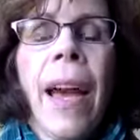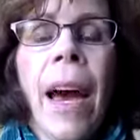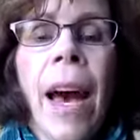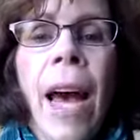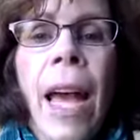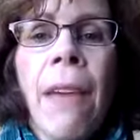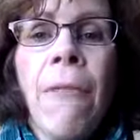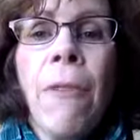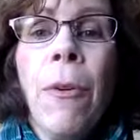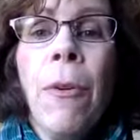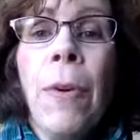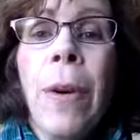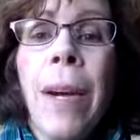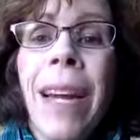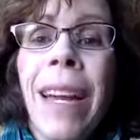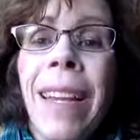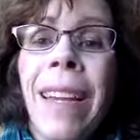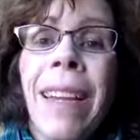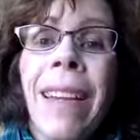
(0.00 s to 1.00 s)
Hi
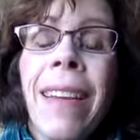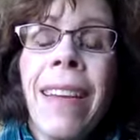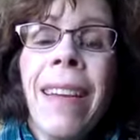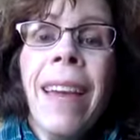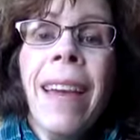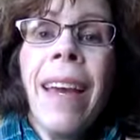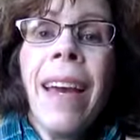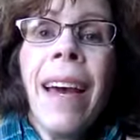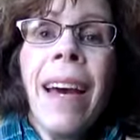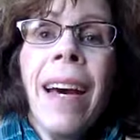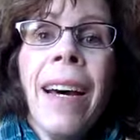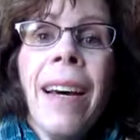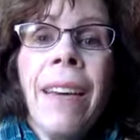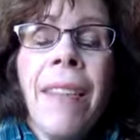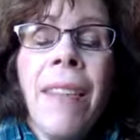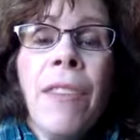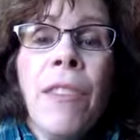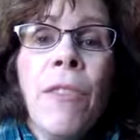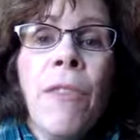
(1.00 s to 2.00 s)
everyone.
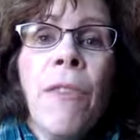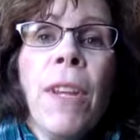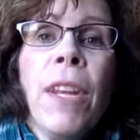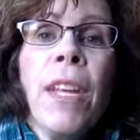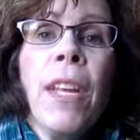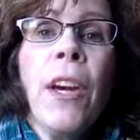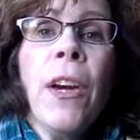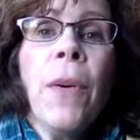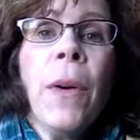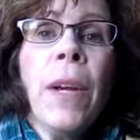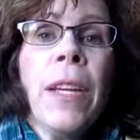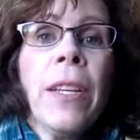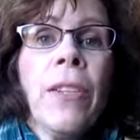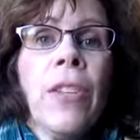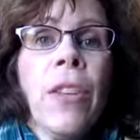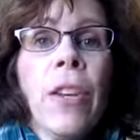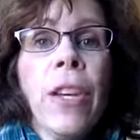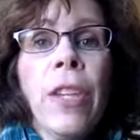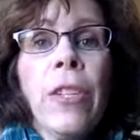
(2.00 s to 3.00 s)
This video
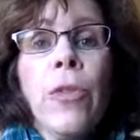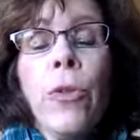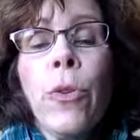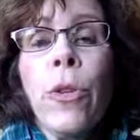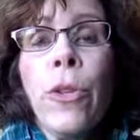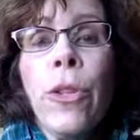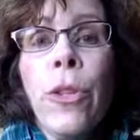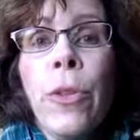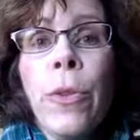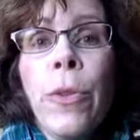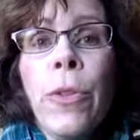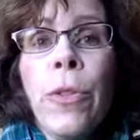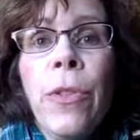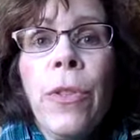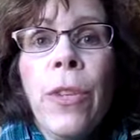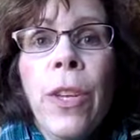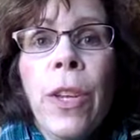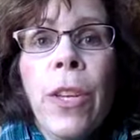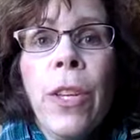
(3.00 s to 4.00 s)
is to
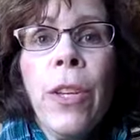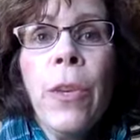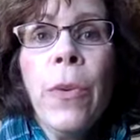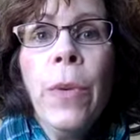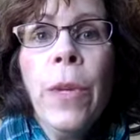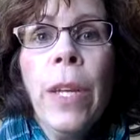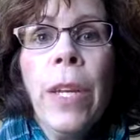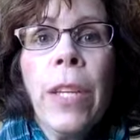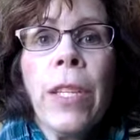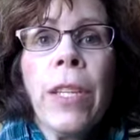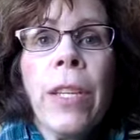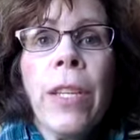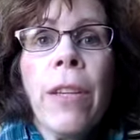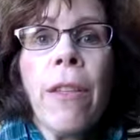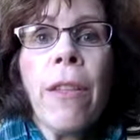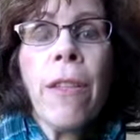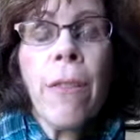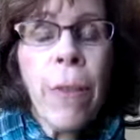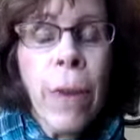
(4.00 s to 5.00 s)
introduce Unit
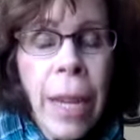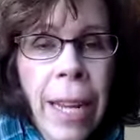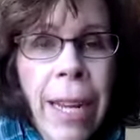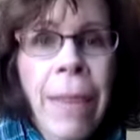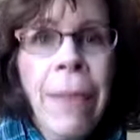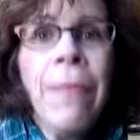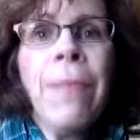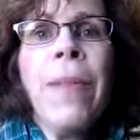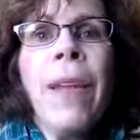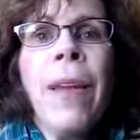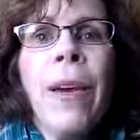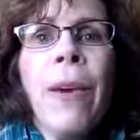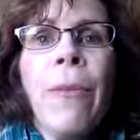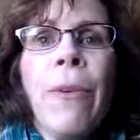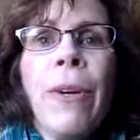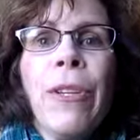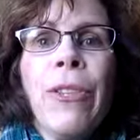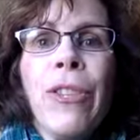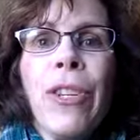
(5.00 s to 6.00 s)
3,
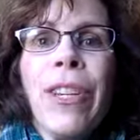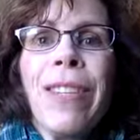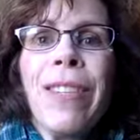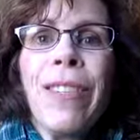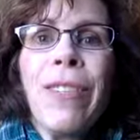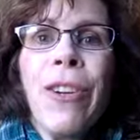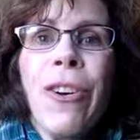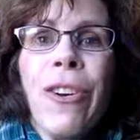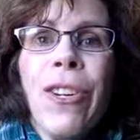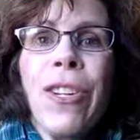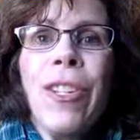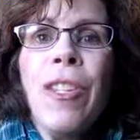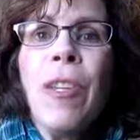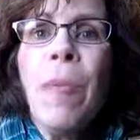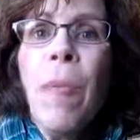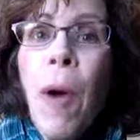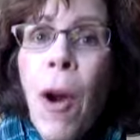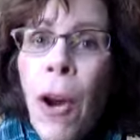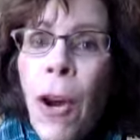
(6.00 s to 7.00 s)
which gets started
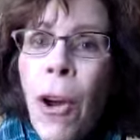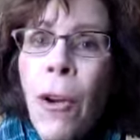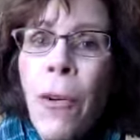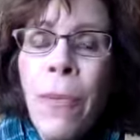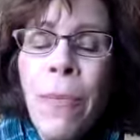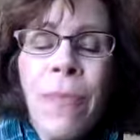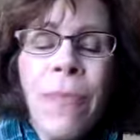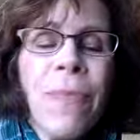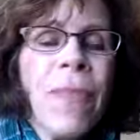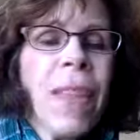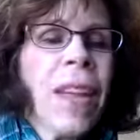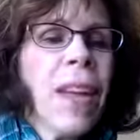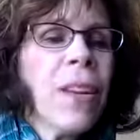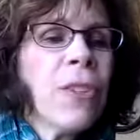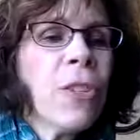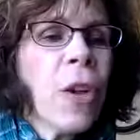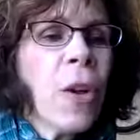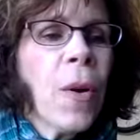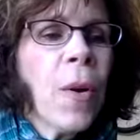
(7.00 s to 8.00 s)
tomorrow.
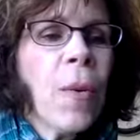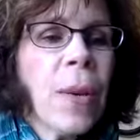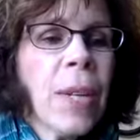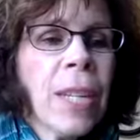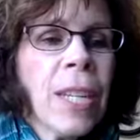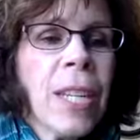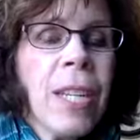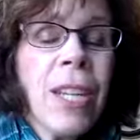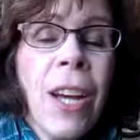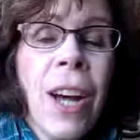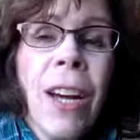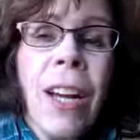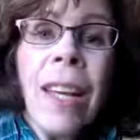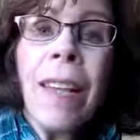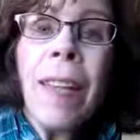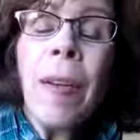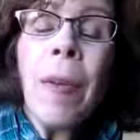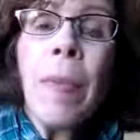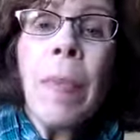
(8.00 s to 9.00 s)
So I wanted to talk
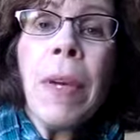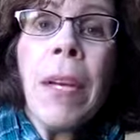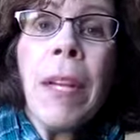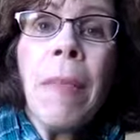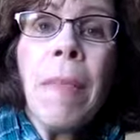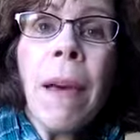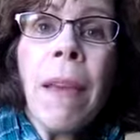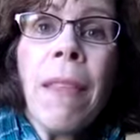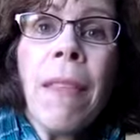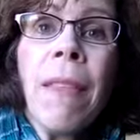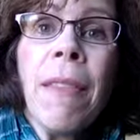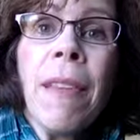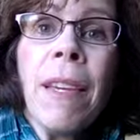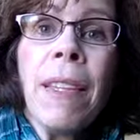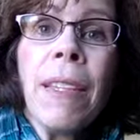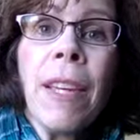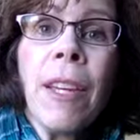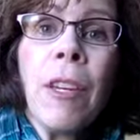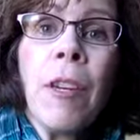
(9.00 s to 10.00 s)
a little bit about the
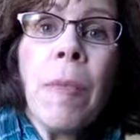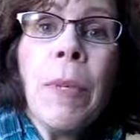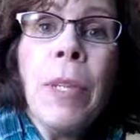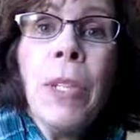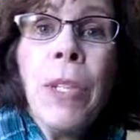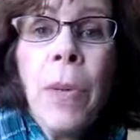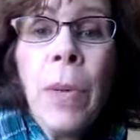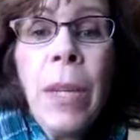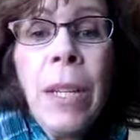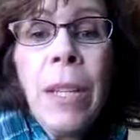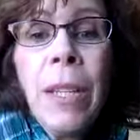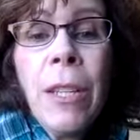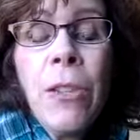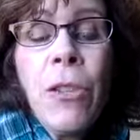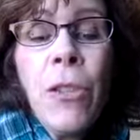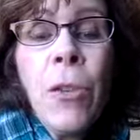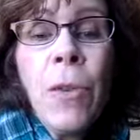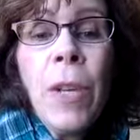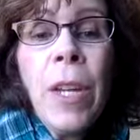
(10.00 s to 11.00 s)
things that you'll be doing in
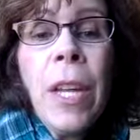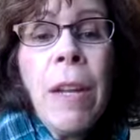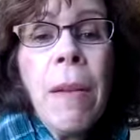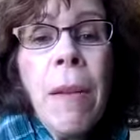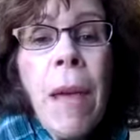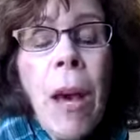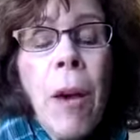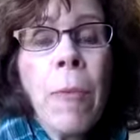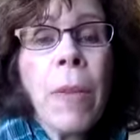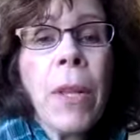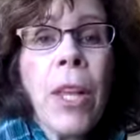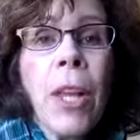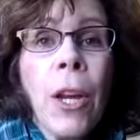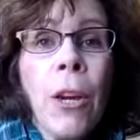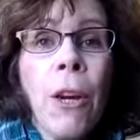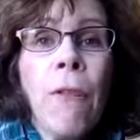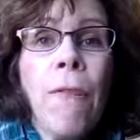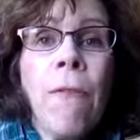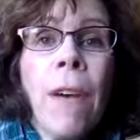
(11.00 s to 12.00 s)
this unit, help
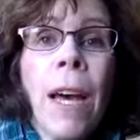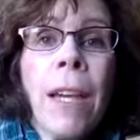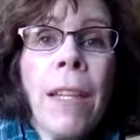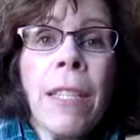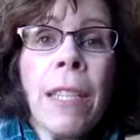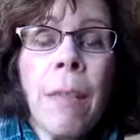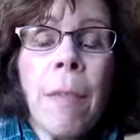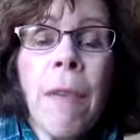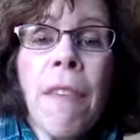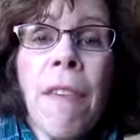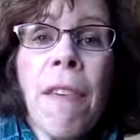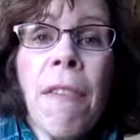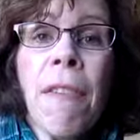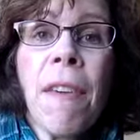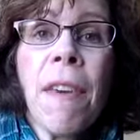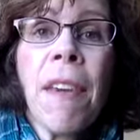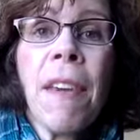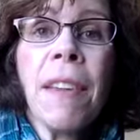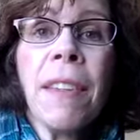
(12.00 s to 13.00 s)
clarify some of the
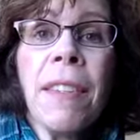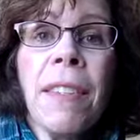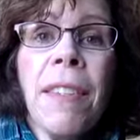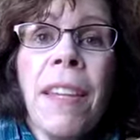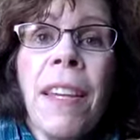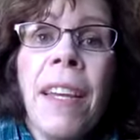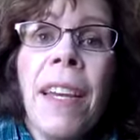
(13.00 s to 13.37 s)
things.